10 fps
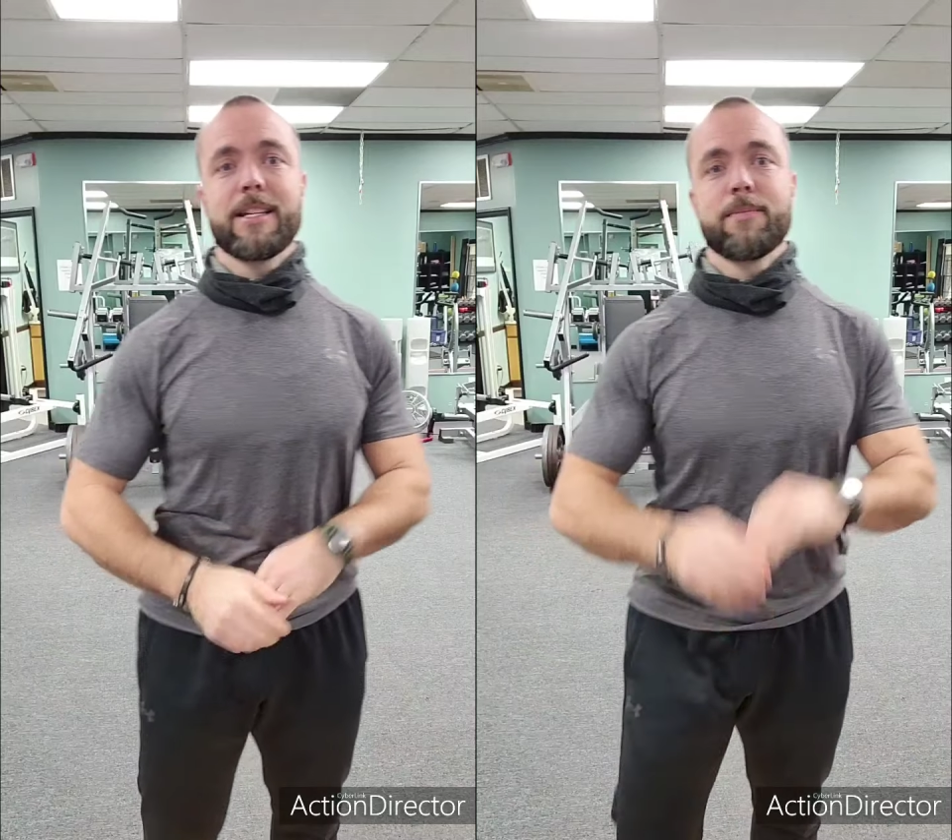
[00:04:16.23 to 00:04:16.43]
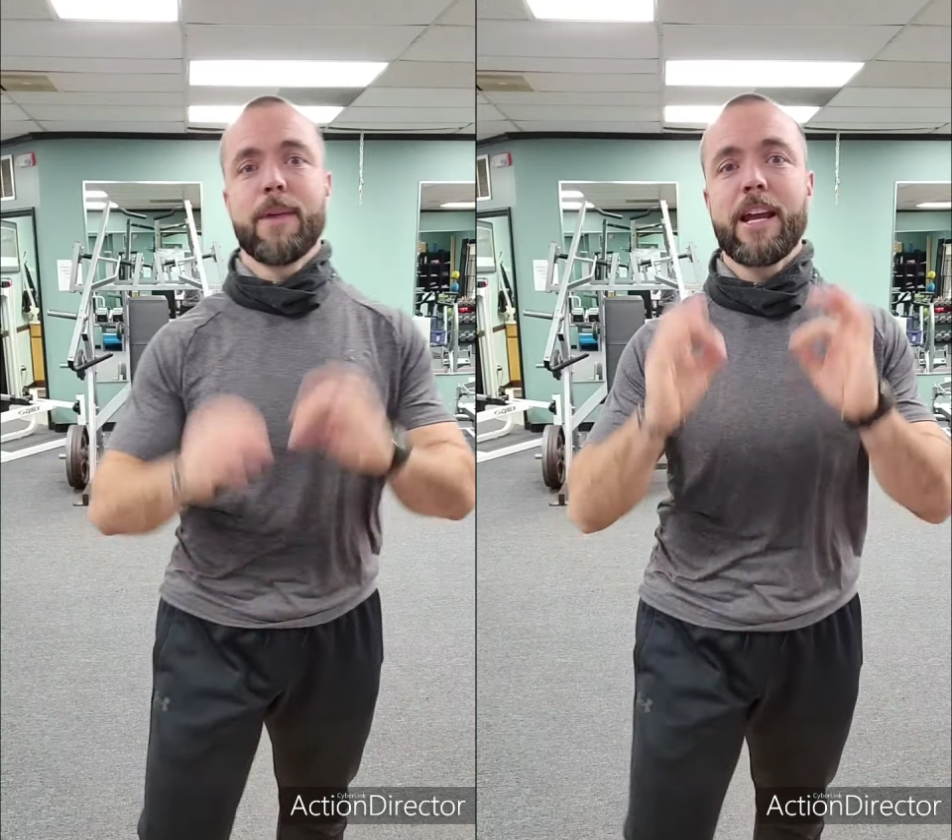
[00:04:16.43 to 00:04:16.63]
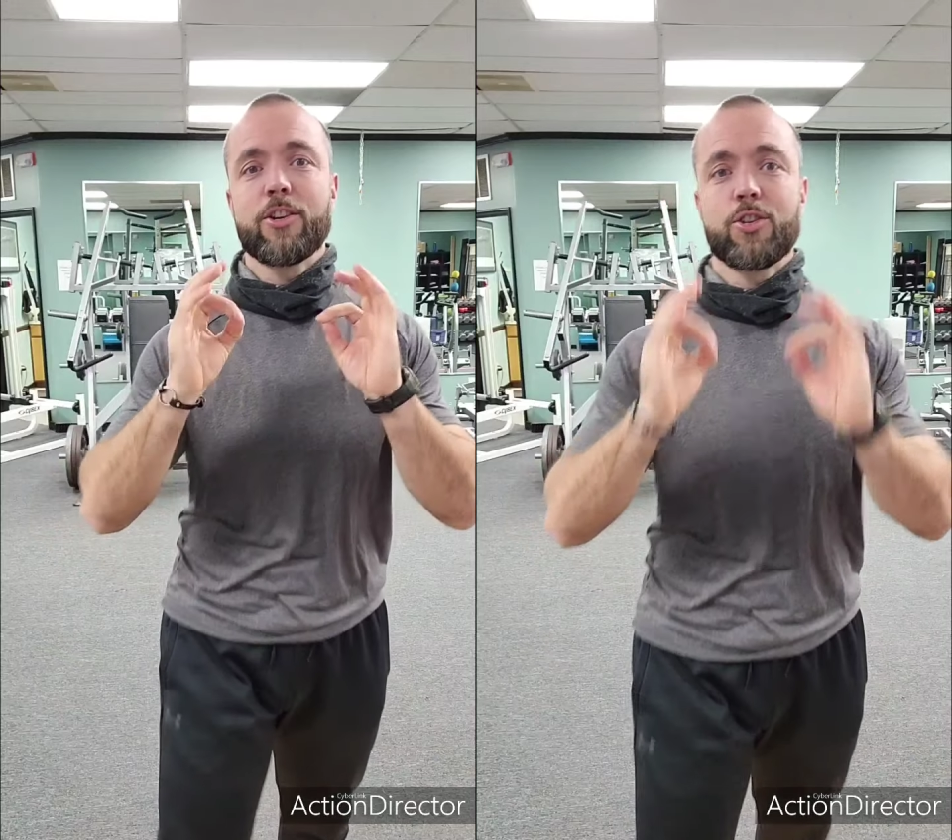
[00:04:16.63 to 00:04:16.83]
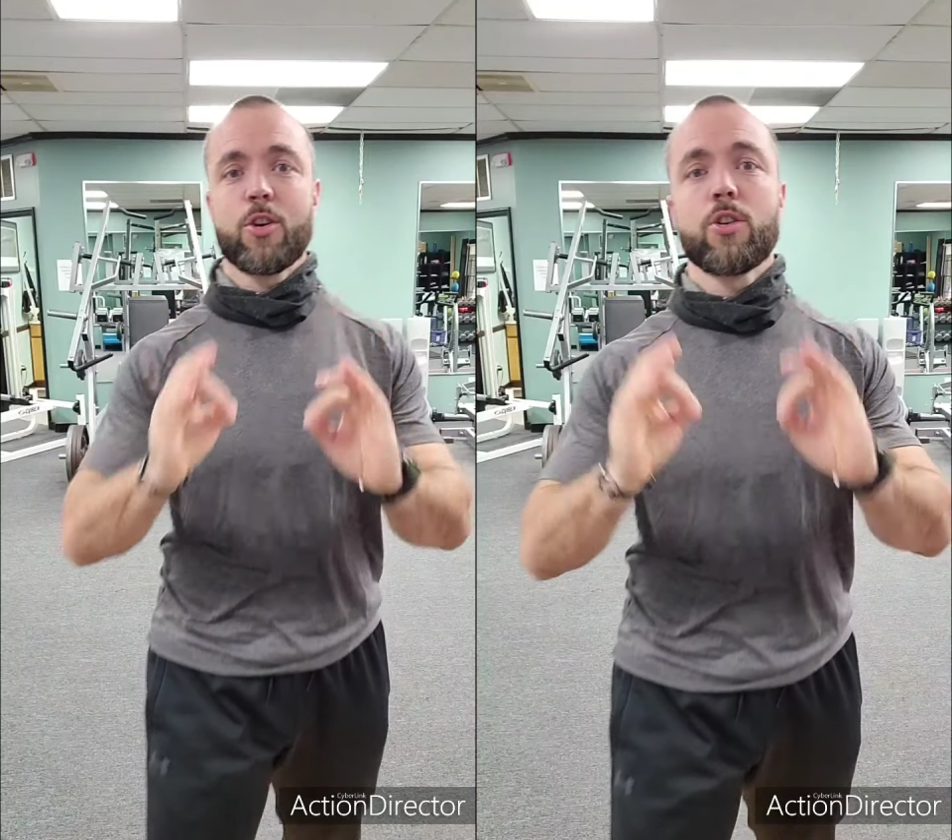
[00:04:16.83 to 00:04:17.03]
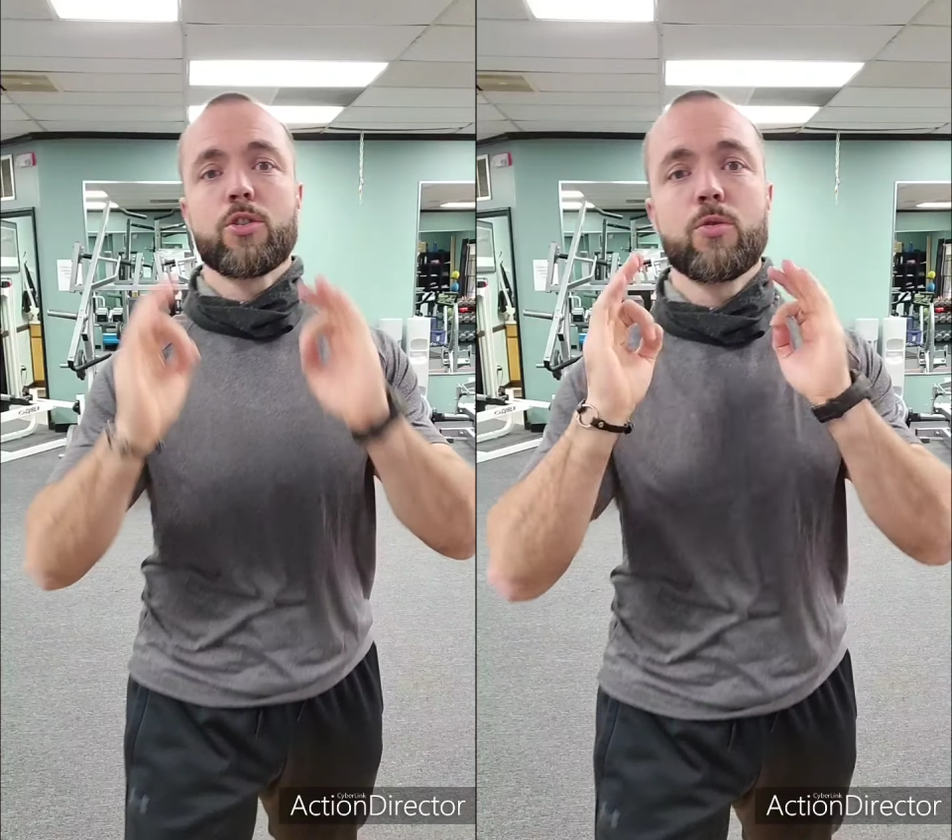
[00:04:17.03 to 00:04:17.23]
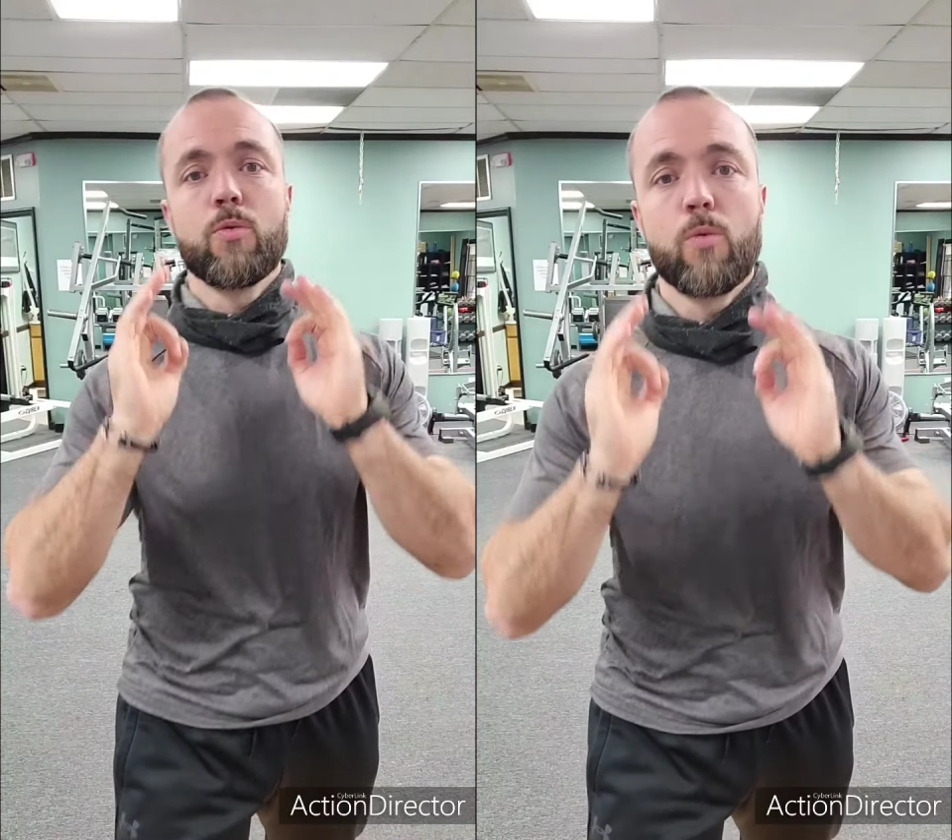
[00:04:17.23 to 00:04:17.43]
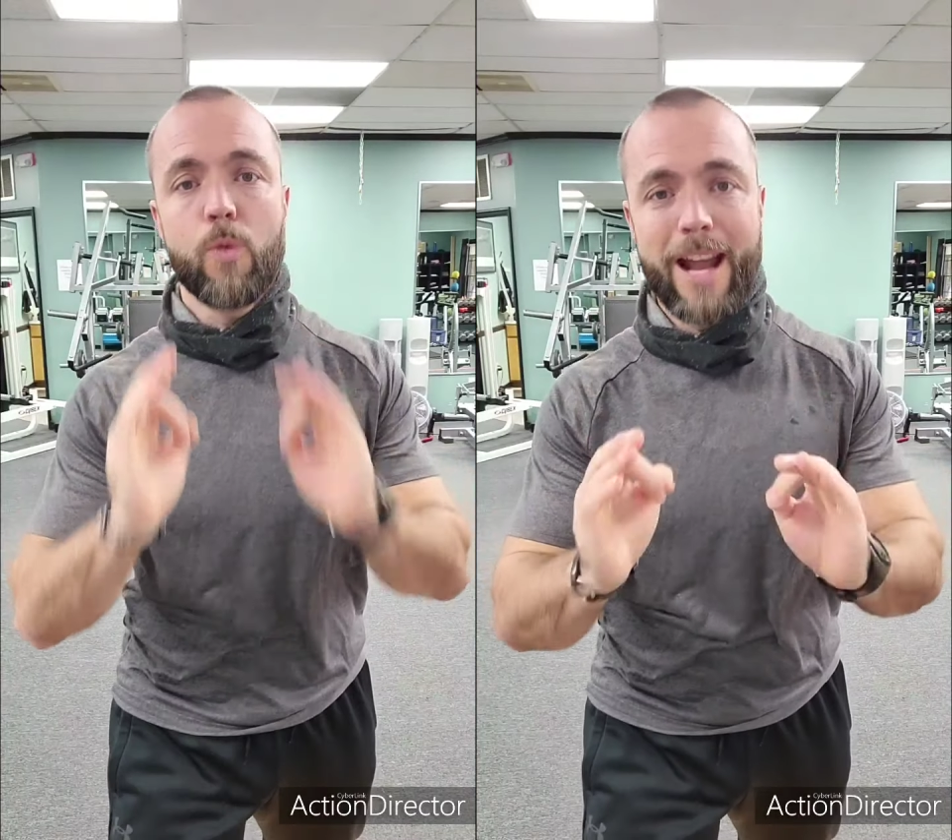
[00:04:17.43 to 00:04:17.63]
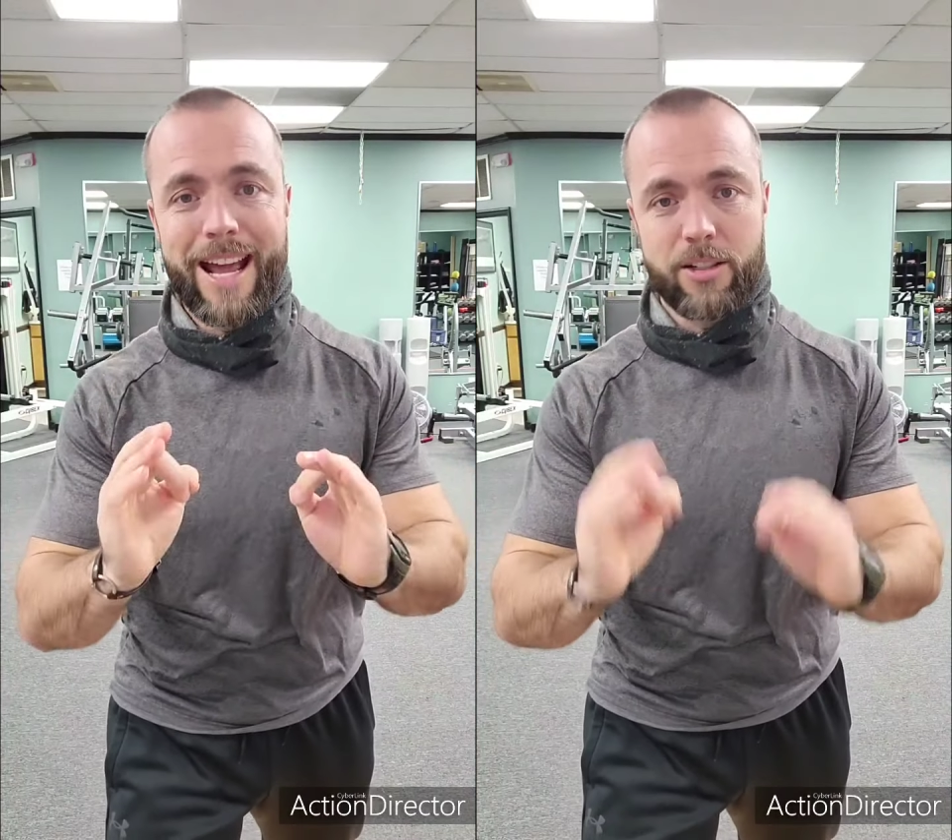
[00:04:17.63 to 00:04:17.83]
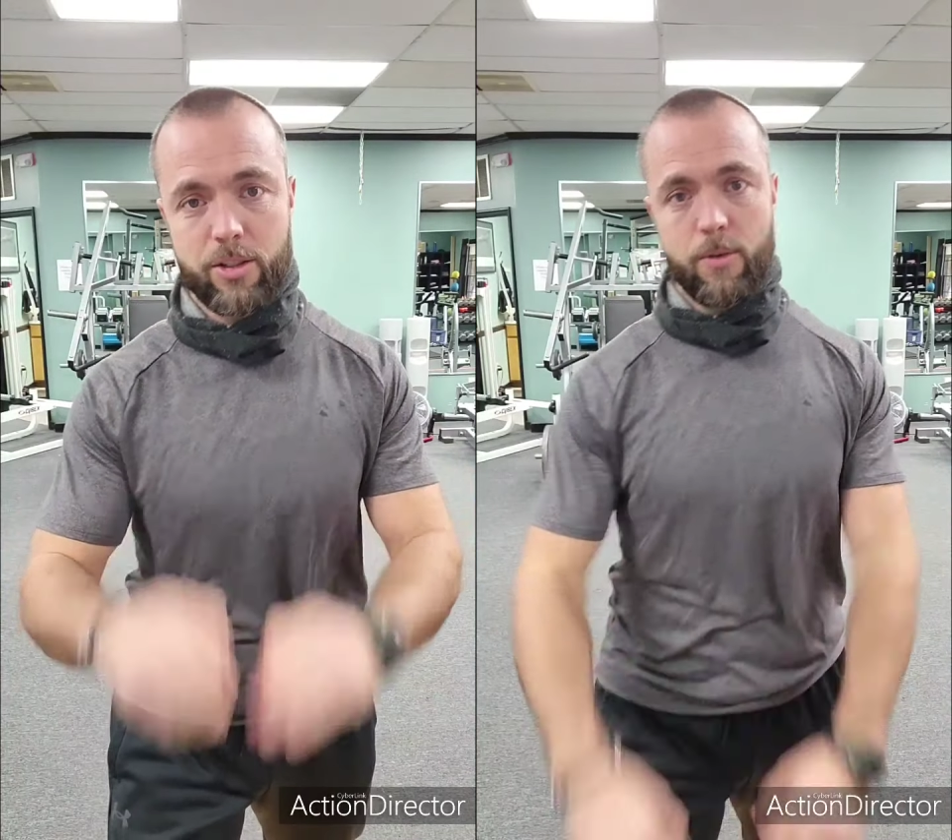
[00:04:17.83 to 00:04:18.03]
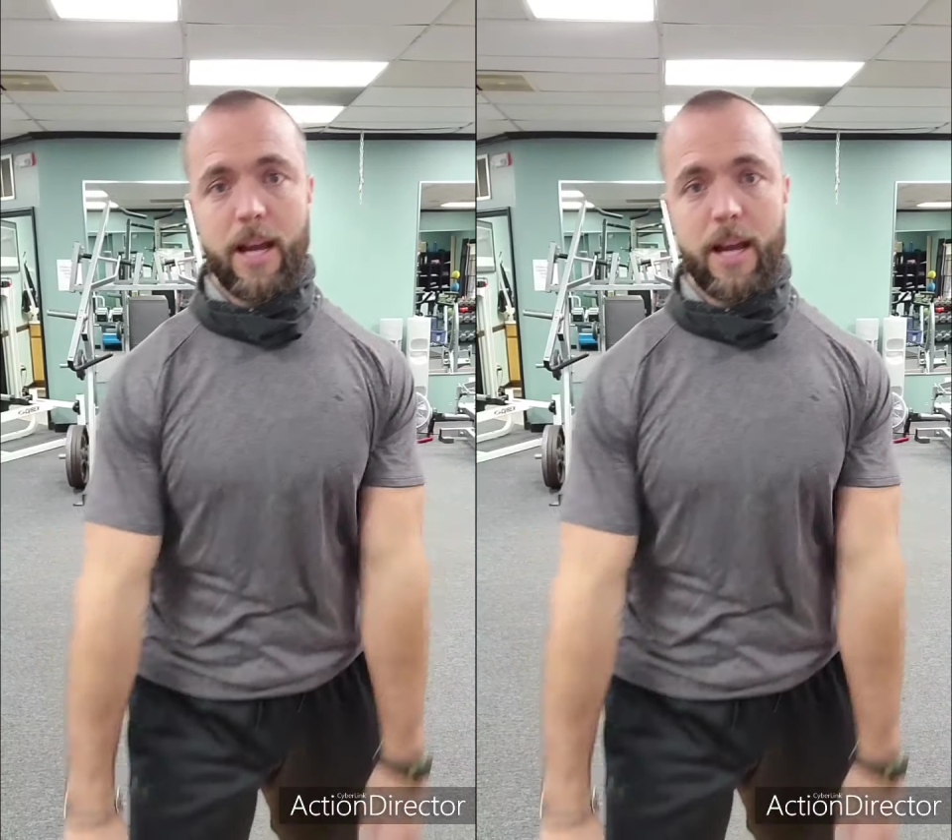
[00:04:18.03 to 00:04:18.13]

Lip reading: is make sure to rest.